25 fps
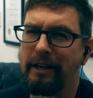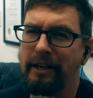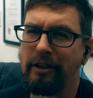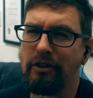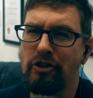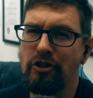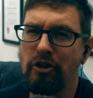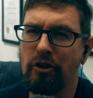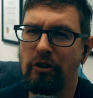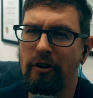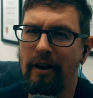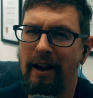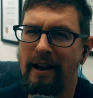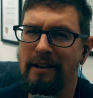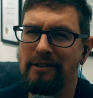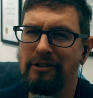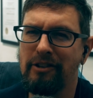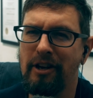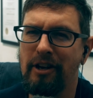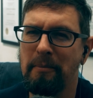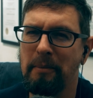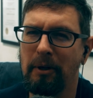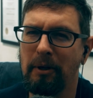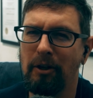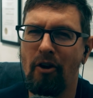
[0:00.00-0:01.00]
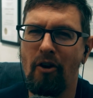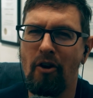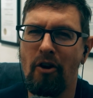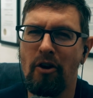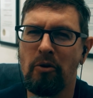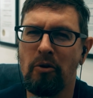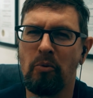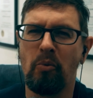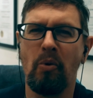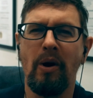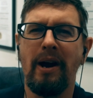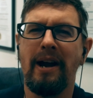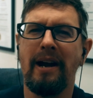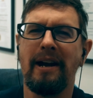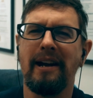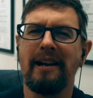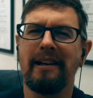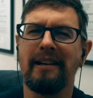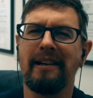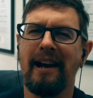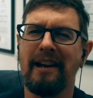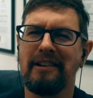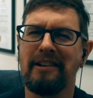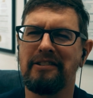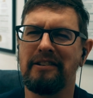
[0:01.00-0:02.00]
sure has come a long way,
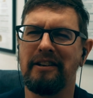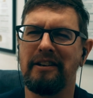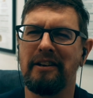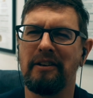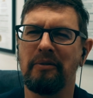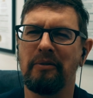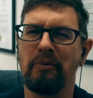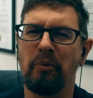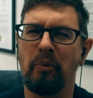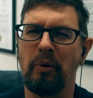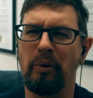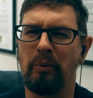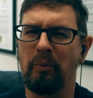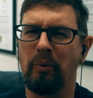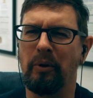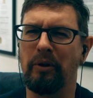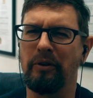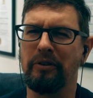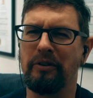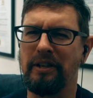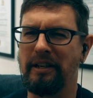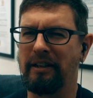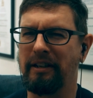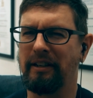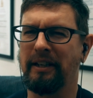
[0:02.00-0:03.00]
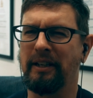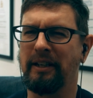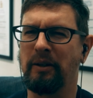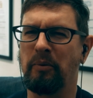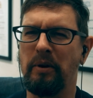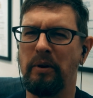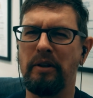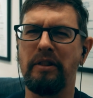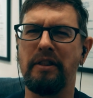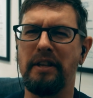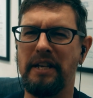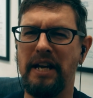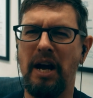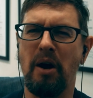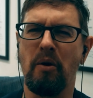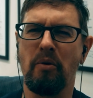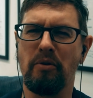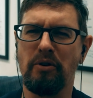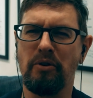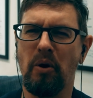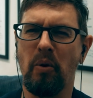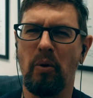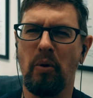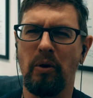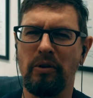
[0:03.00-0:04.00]
hasn't it, when we're dealing with the
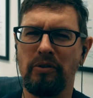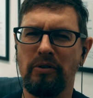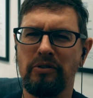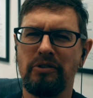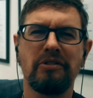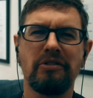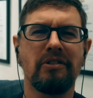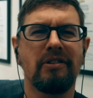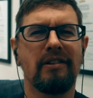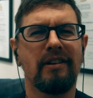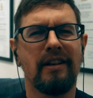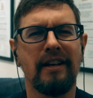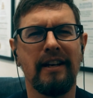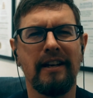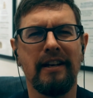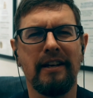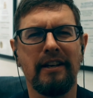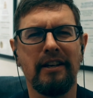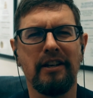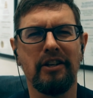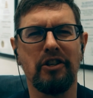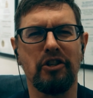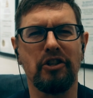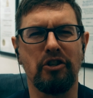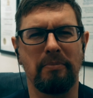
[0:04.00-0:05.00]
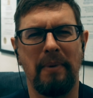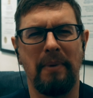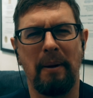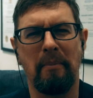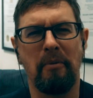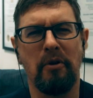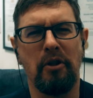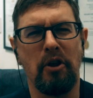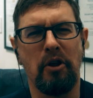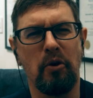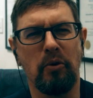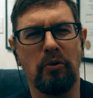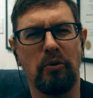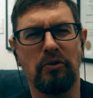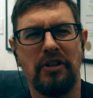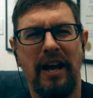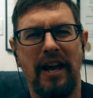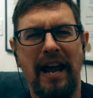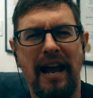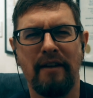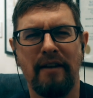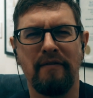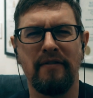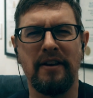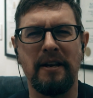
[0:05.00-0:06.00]
outdoors? Do you remember those
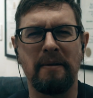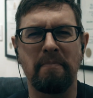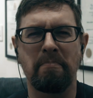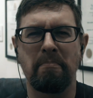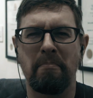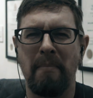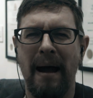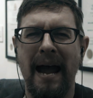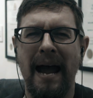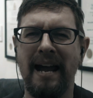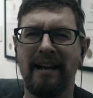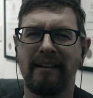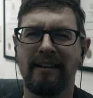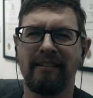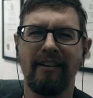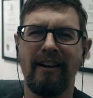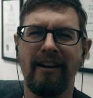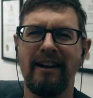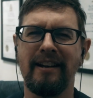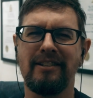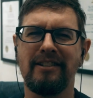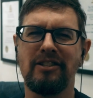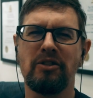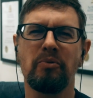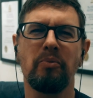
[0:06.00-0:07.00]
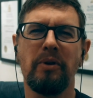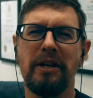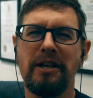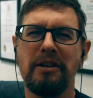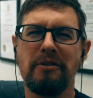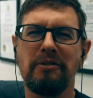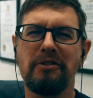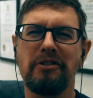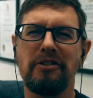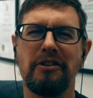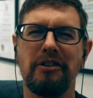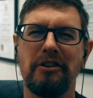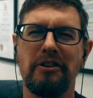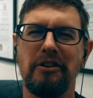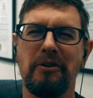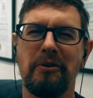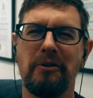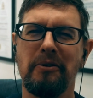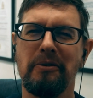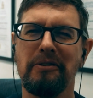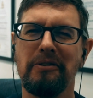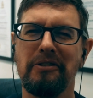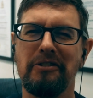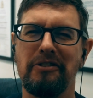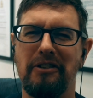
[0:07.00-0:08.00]
heavy mag lights we used to
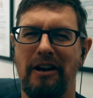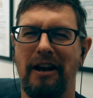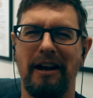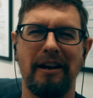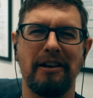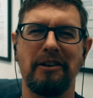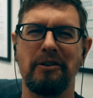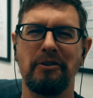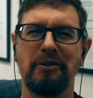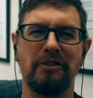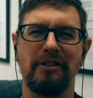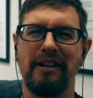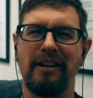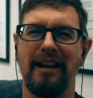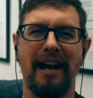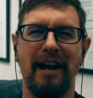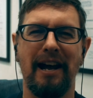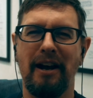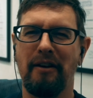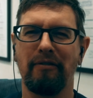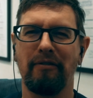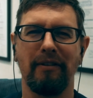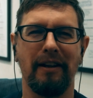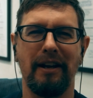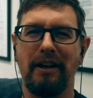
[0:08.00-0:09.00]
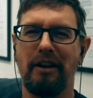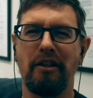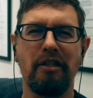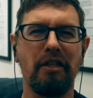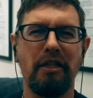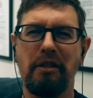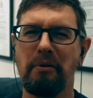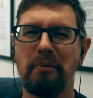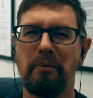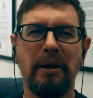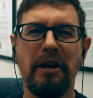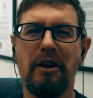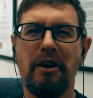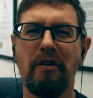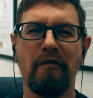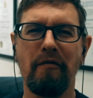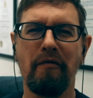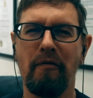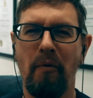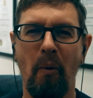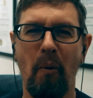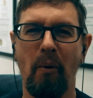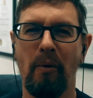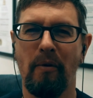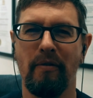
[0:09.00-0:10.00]
use? I used to have like 3 or
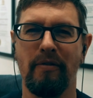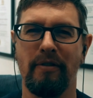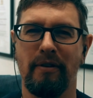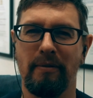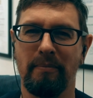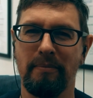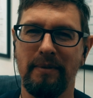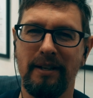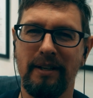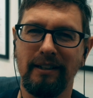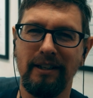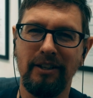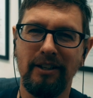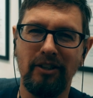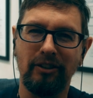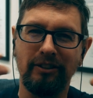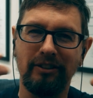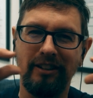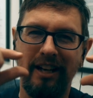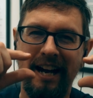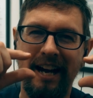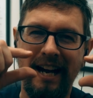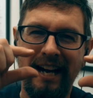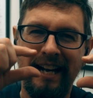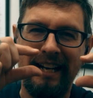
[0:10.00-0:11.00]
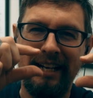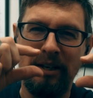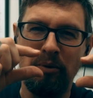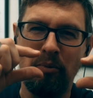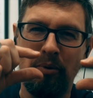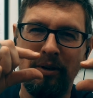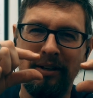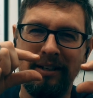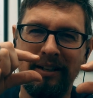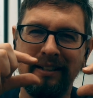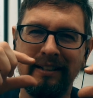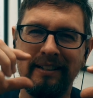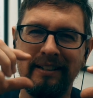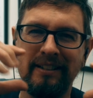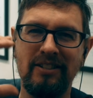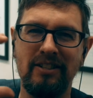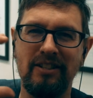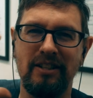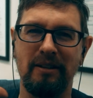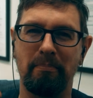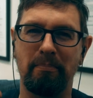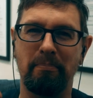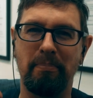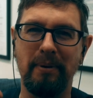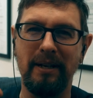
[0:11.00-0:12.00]
4 of them. The little tiny ones,
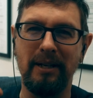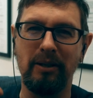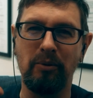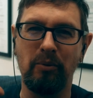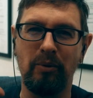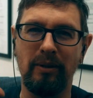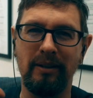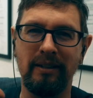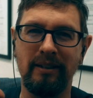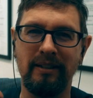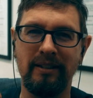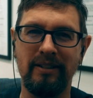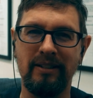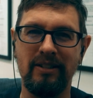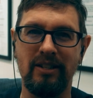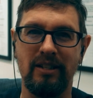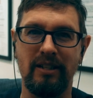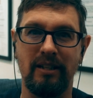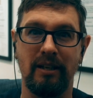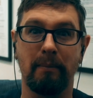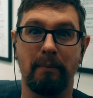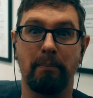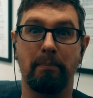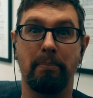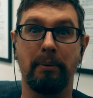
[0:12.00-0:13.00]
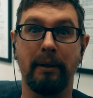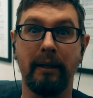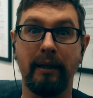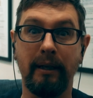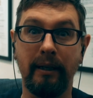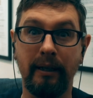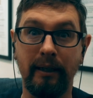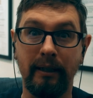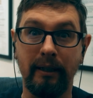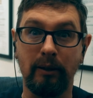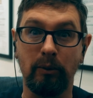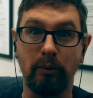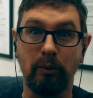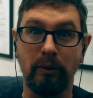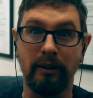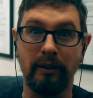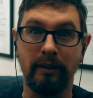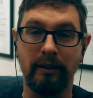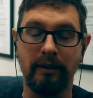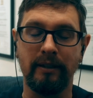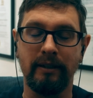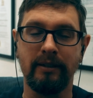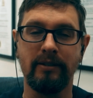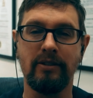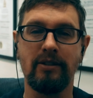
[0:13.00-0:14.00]
the big ones, the big
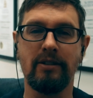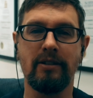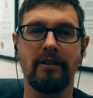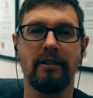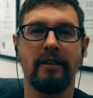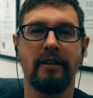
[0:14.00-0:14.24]
ones.